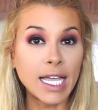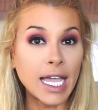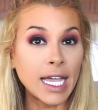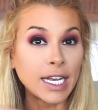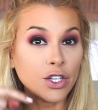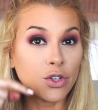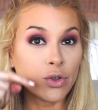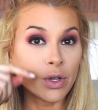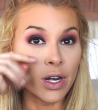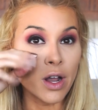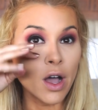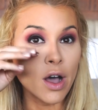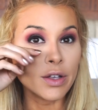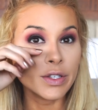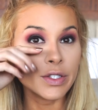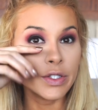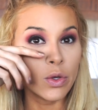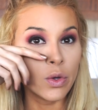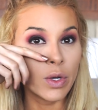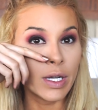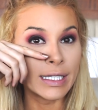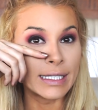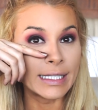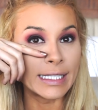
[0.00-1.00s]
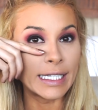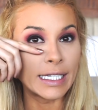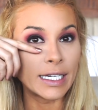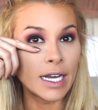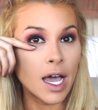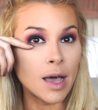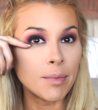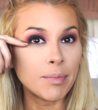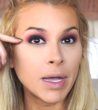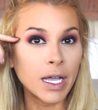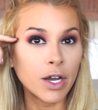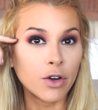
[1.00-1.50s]
And you can also clean
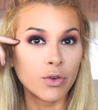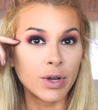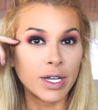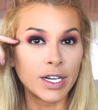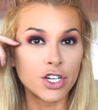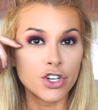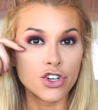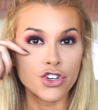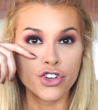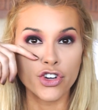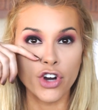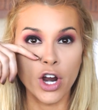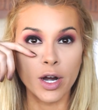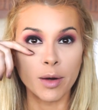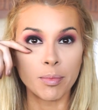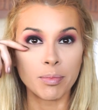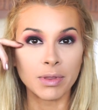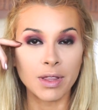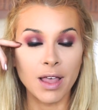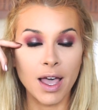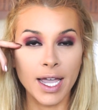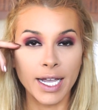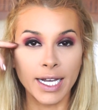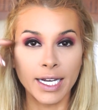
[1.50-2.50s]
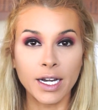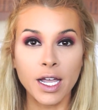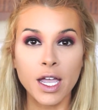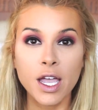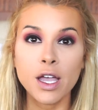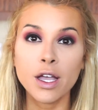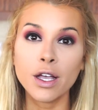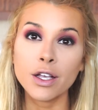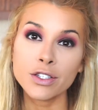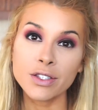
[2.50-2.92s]
up and create a sharp line.